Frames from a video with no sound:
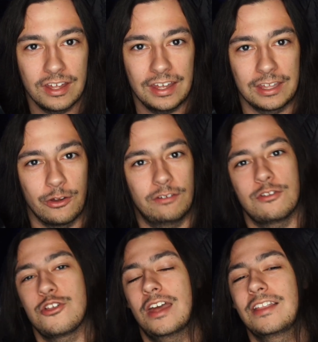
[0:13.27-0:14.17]
and you have to
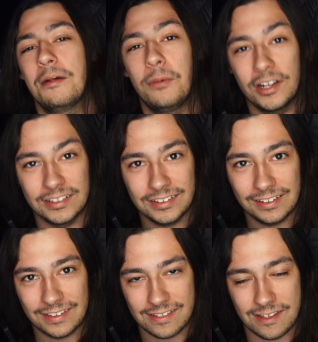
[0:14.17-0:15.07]
check that button
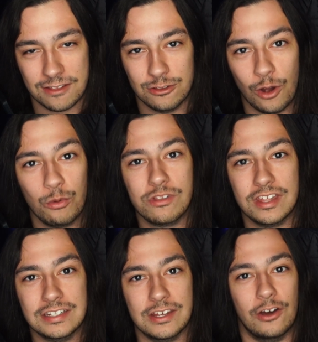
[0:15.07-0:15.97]
that says don't
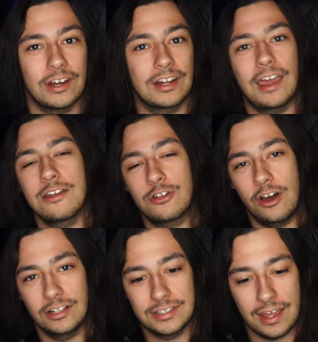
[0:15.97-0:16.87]
send to unengaged
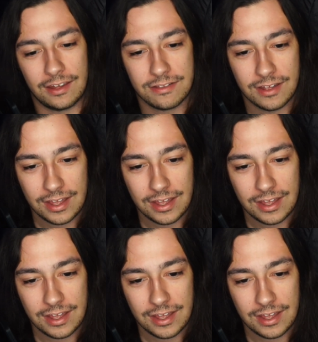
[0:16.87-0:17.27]
contacts,